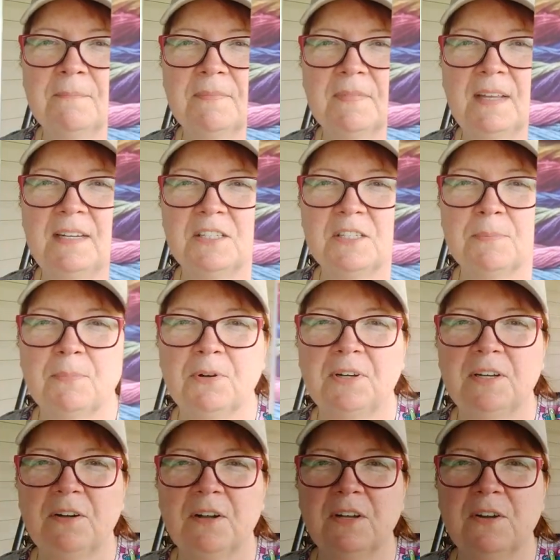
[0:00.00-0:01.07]
And it's
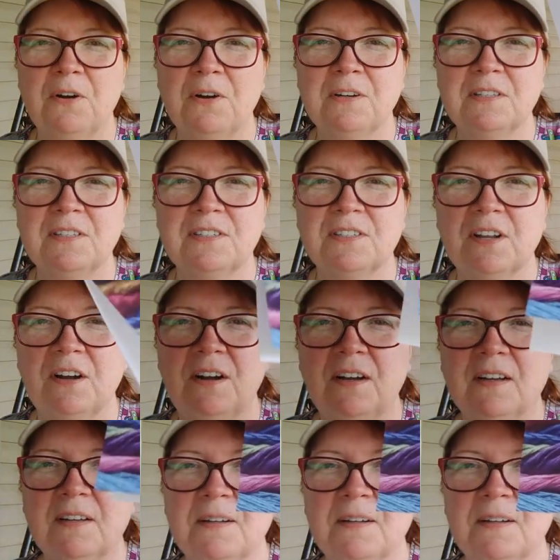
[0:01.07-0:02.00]
printed on cardstock.